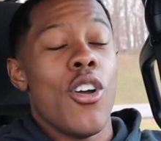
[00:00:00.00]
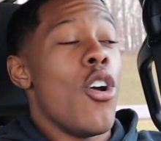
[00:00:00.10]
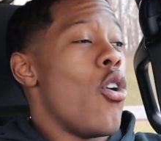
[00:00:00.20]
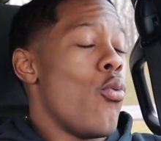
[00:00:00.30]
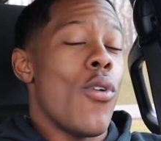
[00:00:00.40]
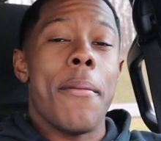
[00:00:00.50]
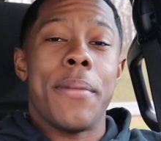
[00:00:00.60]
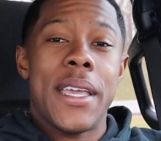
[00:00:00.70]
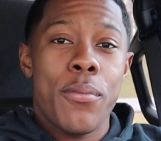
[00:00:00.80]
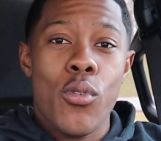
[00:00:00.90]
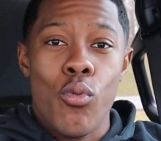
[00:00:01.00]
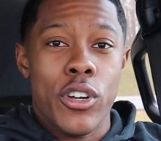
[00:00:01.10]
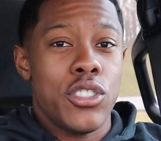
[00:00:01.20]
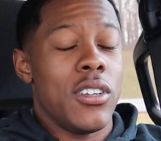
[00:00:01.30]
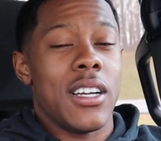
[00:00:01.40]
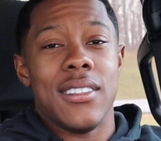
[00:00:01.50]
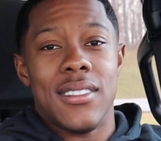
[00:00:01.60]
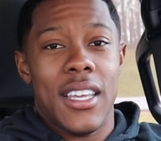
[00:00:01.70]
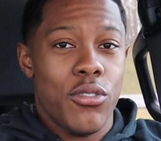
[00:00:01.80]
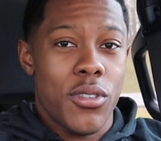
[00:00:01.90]
Why people want you to
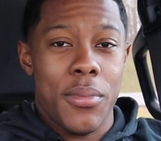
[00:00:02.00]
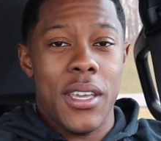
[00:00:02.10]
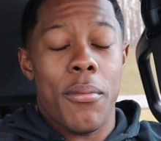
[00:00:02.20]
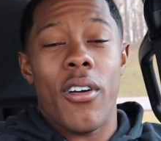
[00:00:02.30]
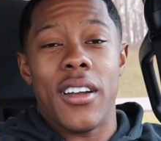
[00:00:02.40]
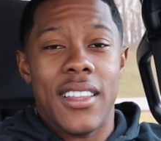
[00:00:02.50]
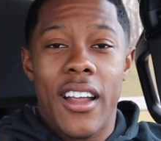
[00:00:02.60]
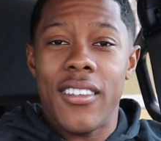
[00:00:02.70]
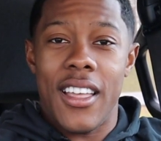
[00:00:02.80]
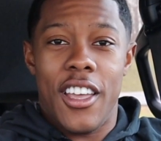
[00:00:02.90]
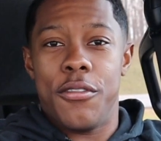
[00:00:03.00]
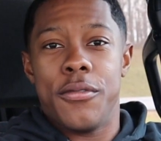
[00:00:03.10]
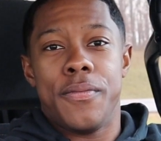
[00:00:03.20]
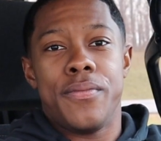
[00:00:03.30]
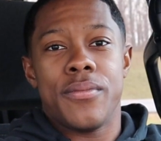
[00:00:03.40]
continue to be a part of their life?